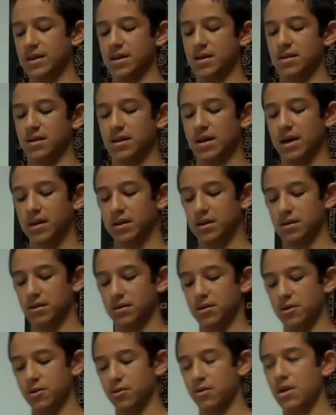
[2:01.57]
and I
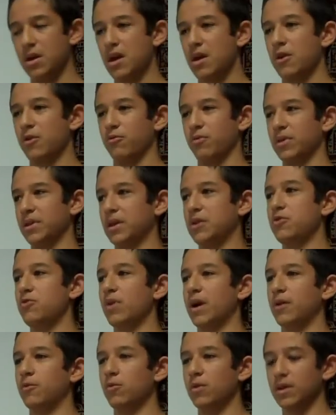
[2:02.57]
didn't know really who
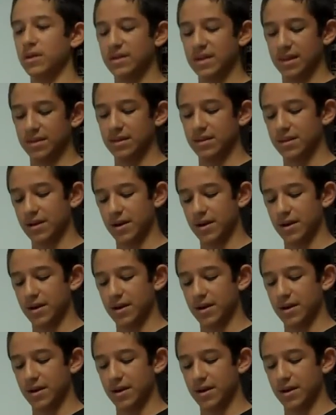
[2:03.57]
I was at the